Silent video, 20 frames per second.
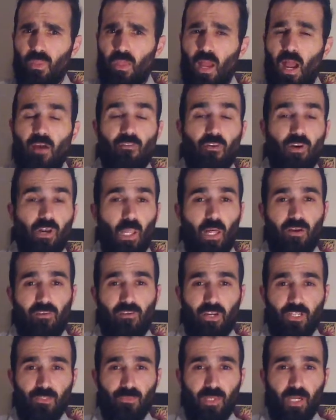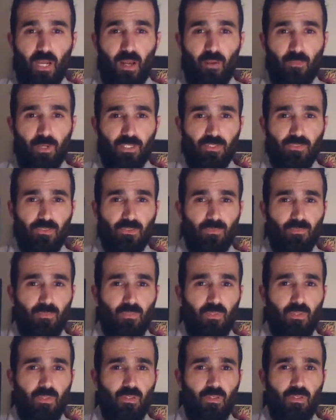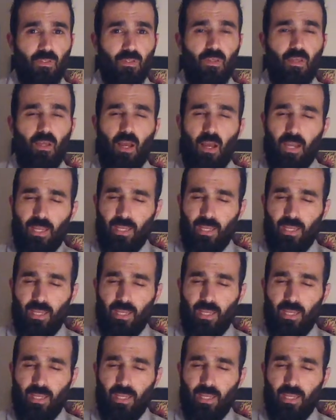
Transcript: I read a lot of X-Men comics. I